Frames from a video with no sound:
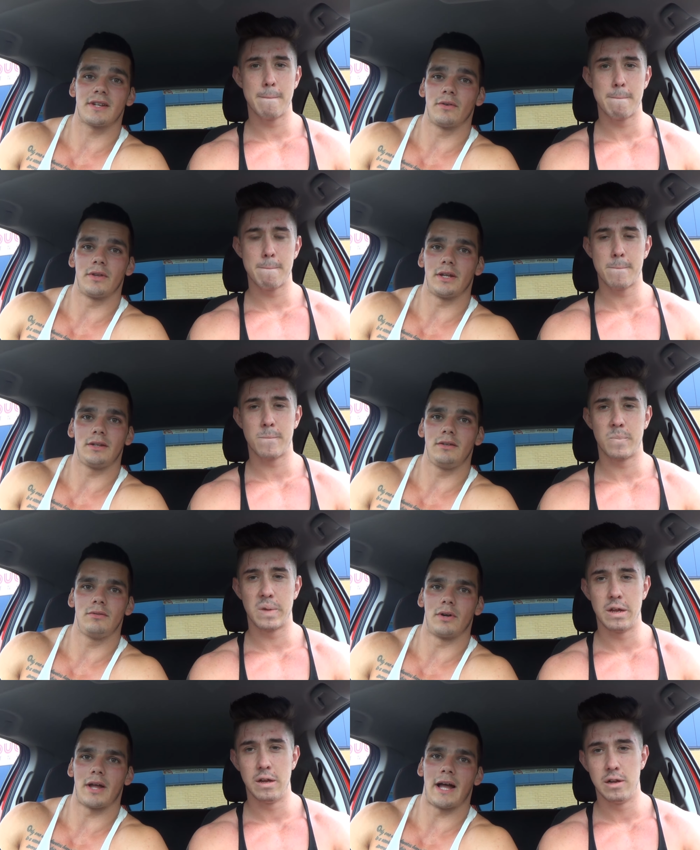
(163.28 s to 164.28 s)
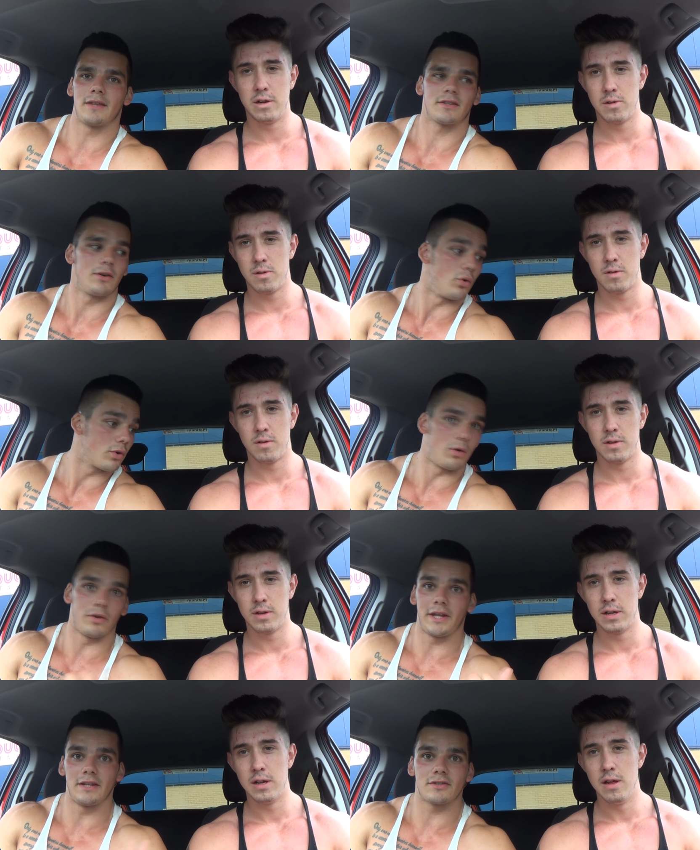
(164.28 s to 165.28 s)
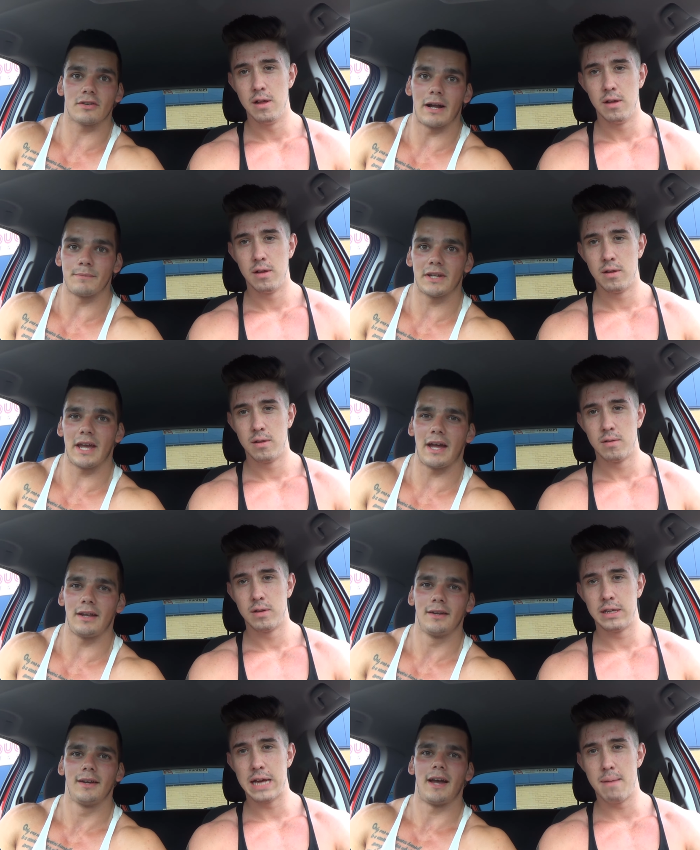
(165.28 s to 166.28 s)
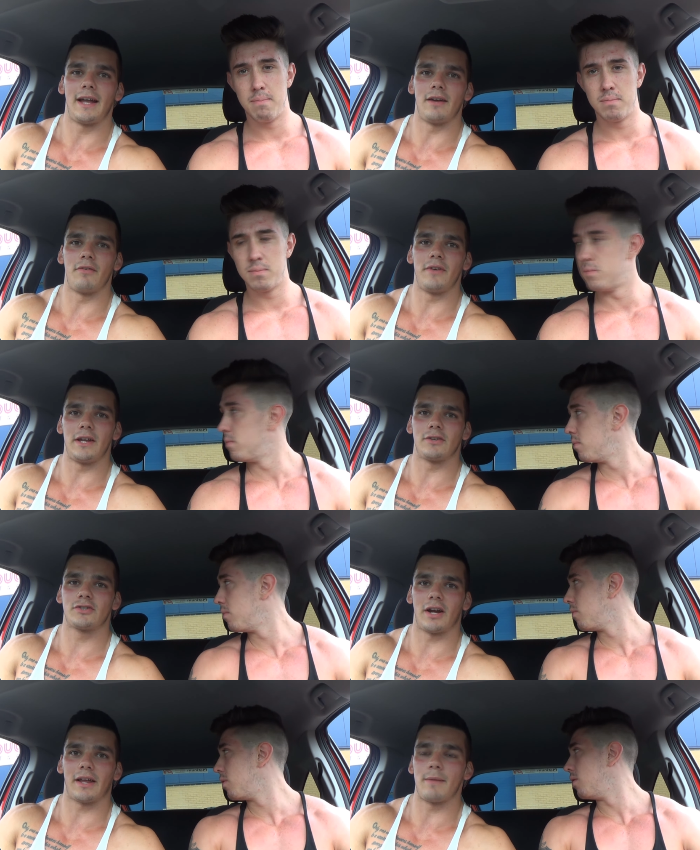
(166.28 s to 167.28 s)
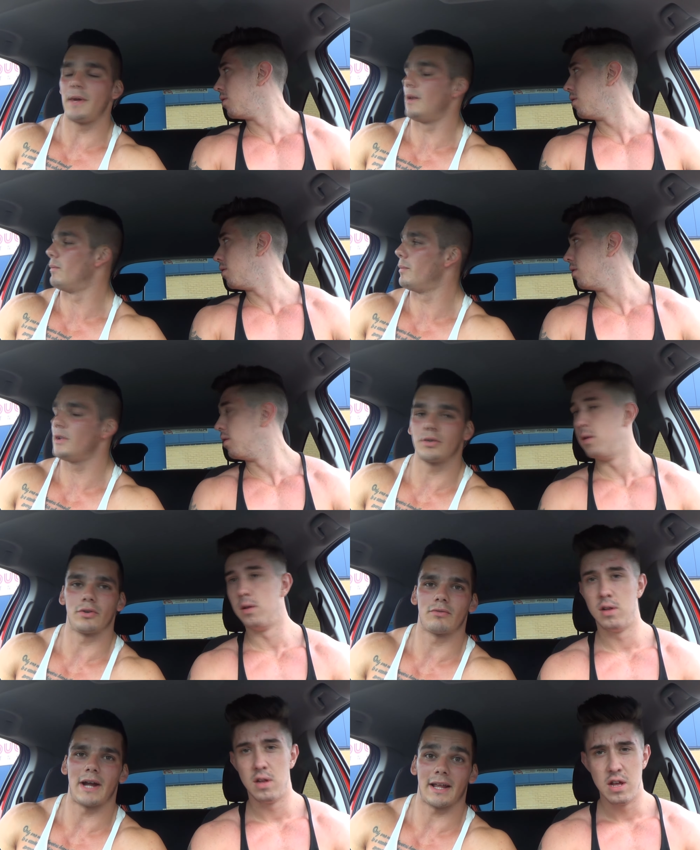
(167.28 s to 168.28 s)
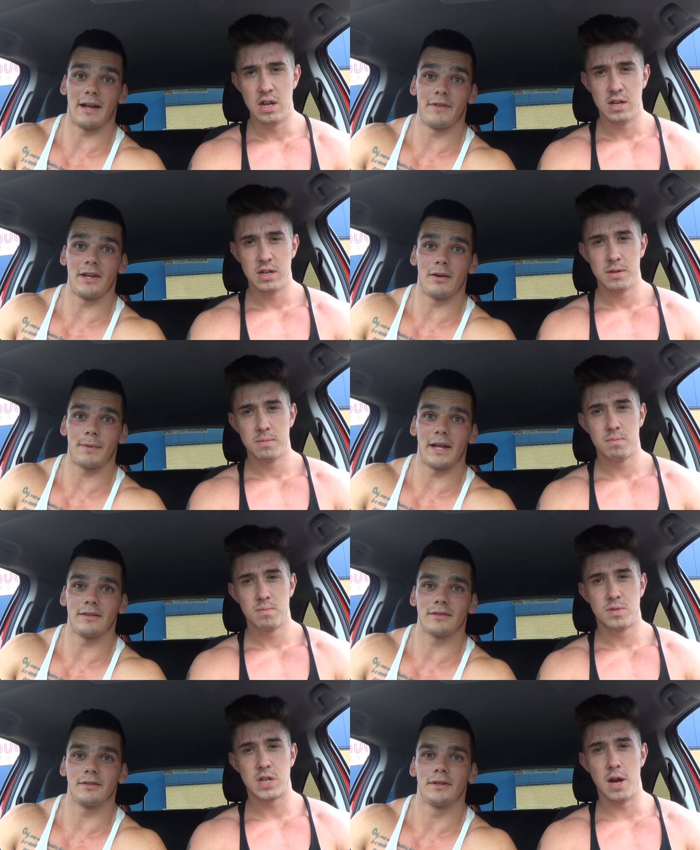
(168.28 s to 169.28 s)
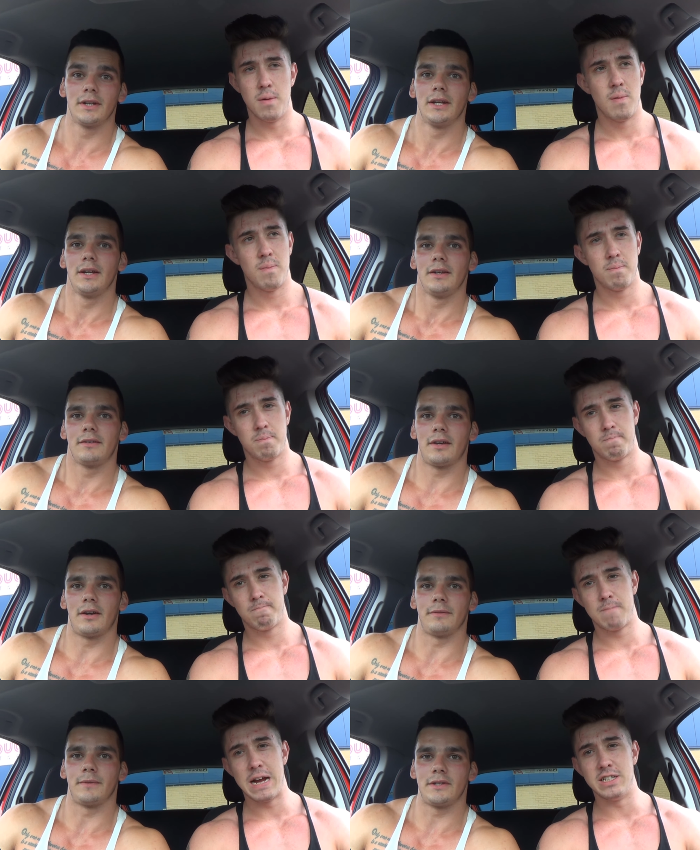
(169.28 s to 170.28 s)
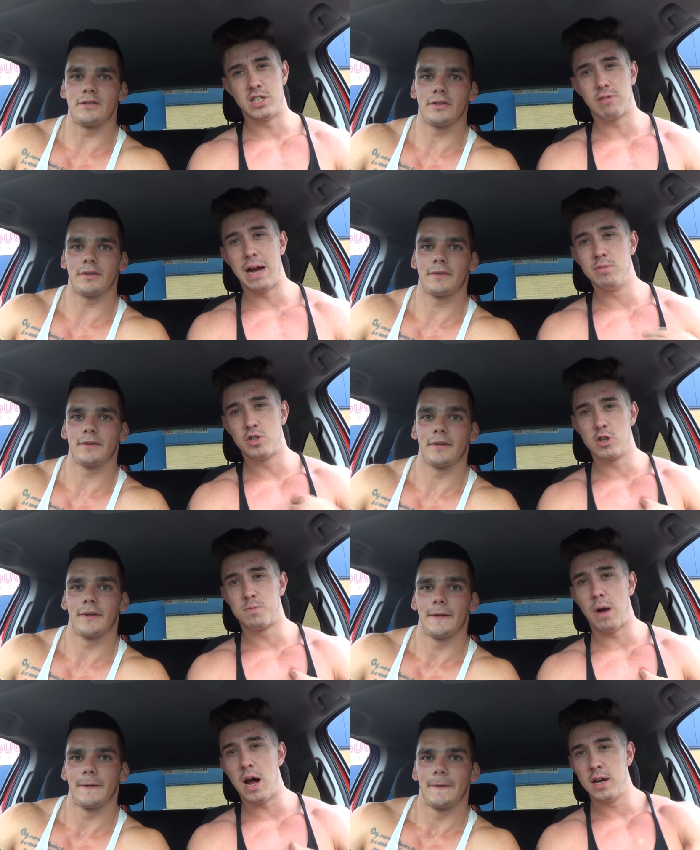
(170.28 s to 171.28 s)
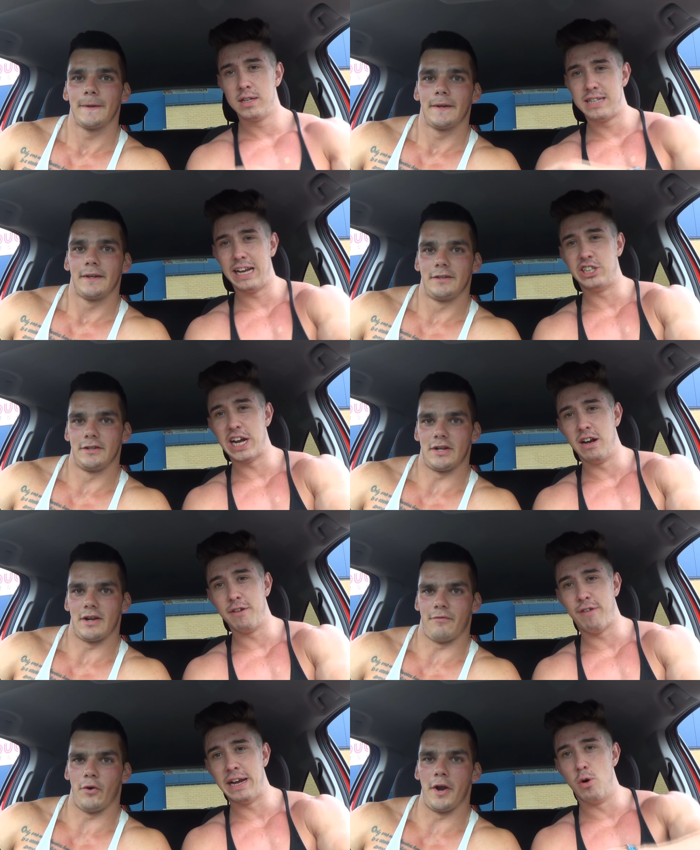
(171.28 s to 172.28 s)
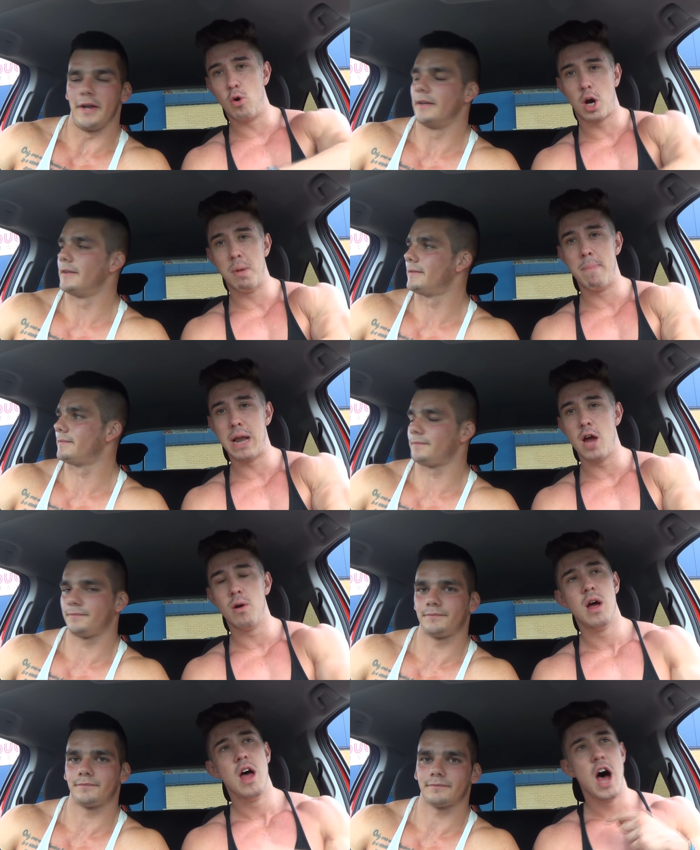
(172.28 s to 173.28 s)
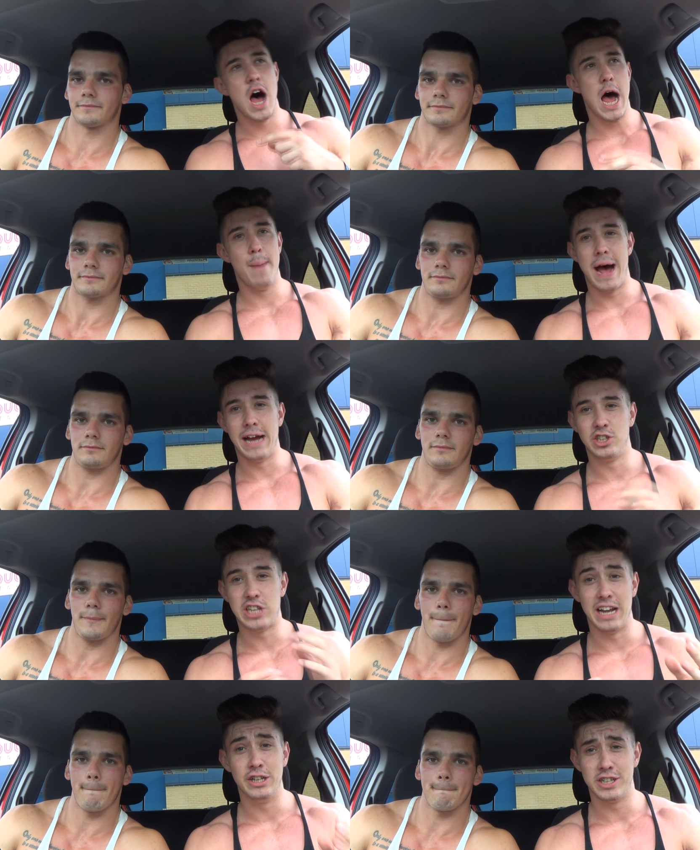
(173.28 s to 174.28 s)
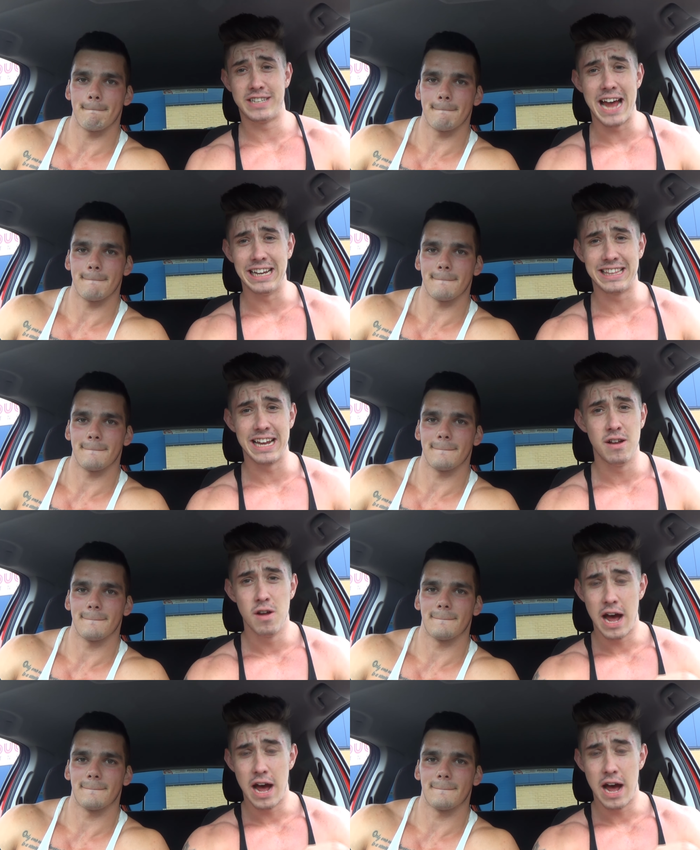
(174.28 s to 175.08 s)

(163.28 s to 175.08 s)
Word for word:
Speaker 1: still that you want to answer, or go on the Instagrams again. Yeah. Any other videos, chuck them in, and we'll be sure to rack that video up again
Speaker 2: soon. So Instagrams, Doddsbrah, TillyJ93, or comment below, and challenge us to anything,